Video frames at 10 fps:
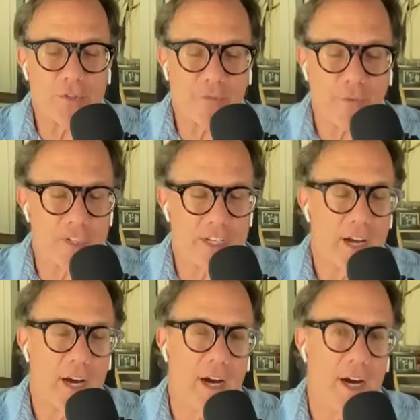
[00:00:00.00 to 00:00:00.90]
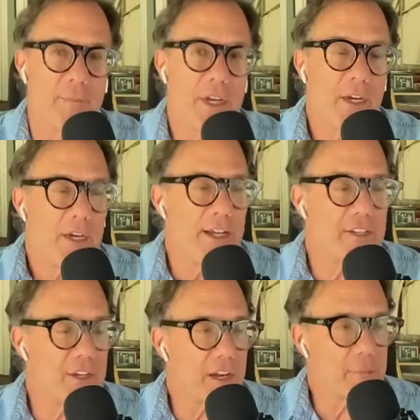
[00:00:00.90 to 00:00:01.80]
for it.
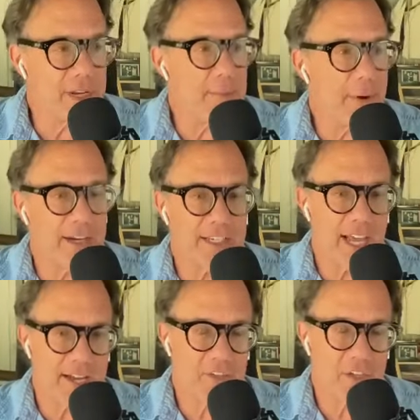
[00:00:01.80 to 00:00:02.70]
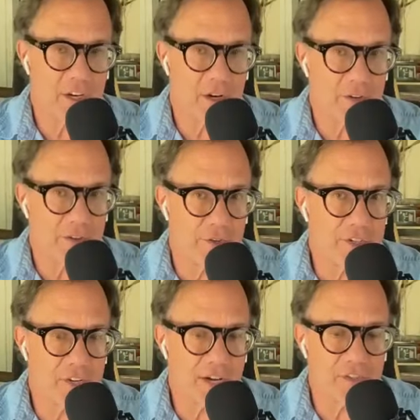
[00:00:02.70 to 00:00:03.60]
It's like mini podcasts. They are 30
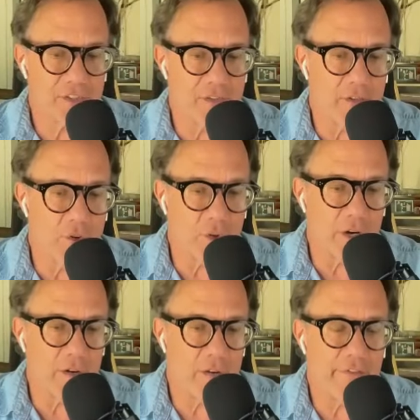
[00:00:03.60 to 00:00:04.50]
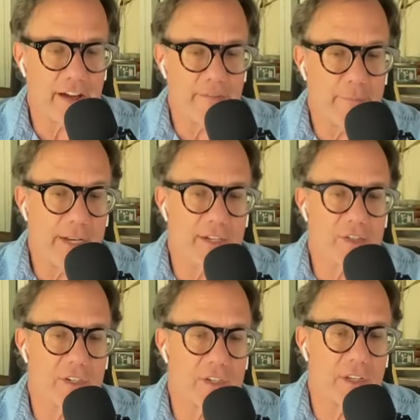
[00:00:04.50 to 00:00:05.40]
seconds to no longer than 5
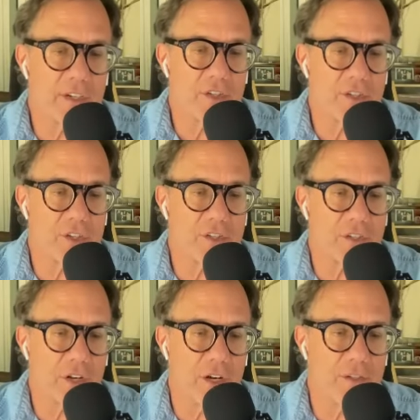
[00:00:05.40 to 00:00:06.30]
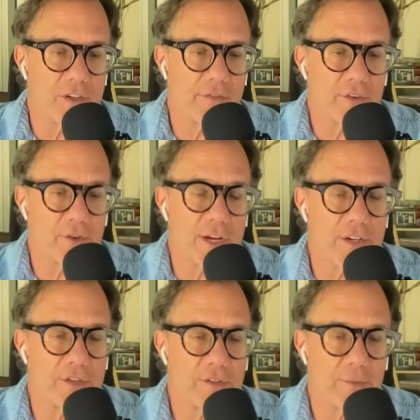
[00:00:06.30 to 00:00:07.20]
minutes. That's just different
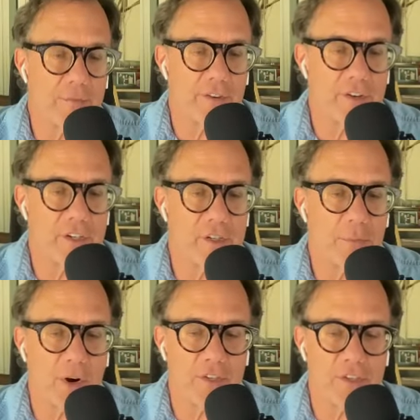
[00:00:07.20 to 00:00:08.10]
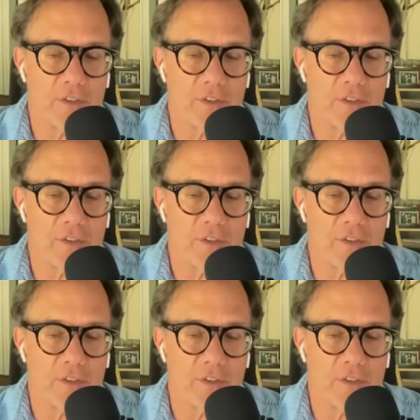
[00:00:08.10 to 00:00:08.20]
creators from various parts of